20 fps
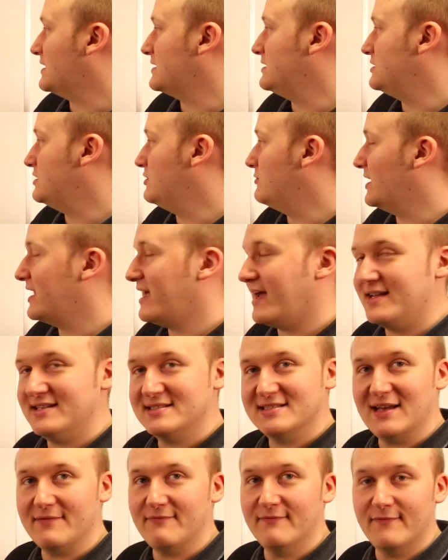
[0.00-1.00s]

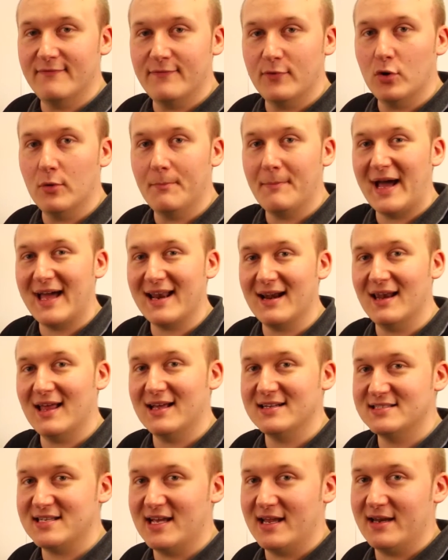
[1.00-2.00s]
UA874 paddle
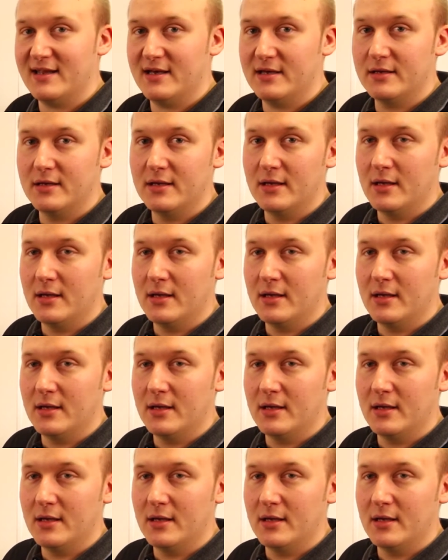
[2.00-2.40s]
antenna,